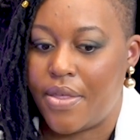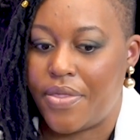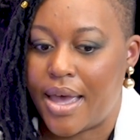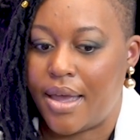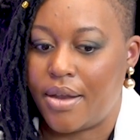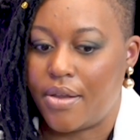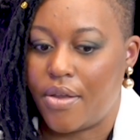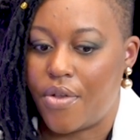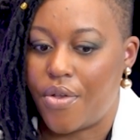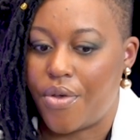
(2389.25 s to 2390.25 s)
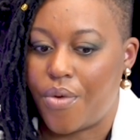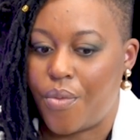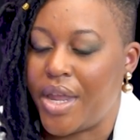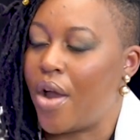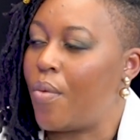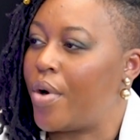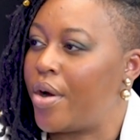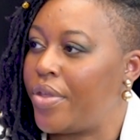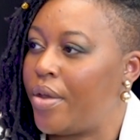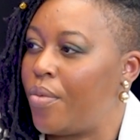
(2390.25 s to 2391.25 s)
that we are worthy.